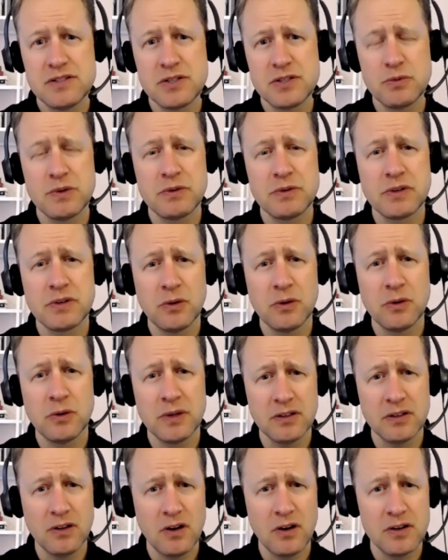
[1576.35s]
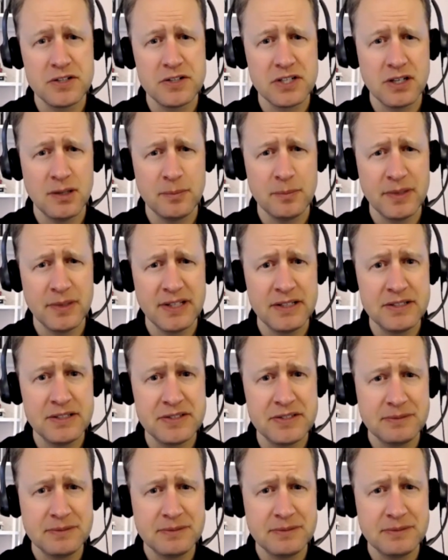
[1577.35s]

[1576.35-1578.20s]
So we were going to large companies